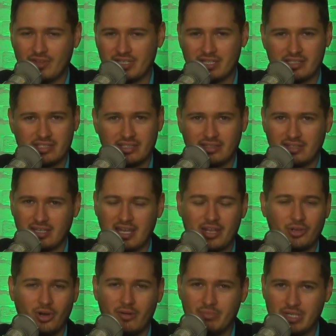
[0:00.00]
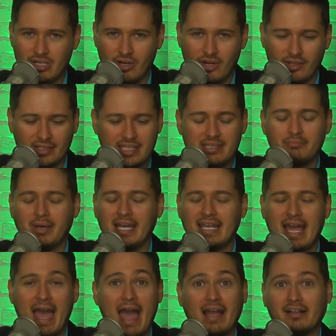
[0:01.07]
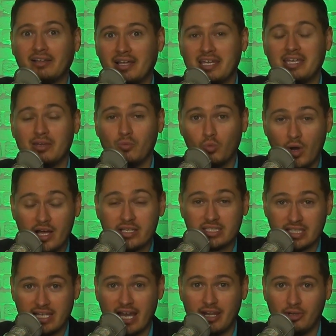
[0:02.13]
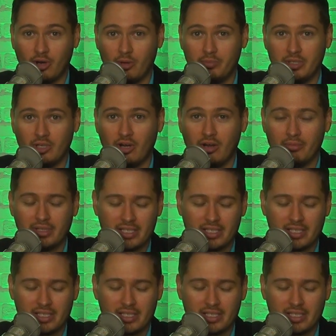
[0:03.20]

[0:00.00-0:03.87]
This isn't the end all be all. He might act like it was the end all be all,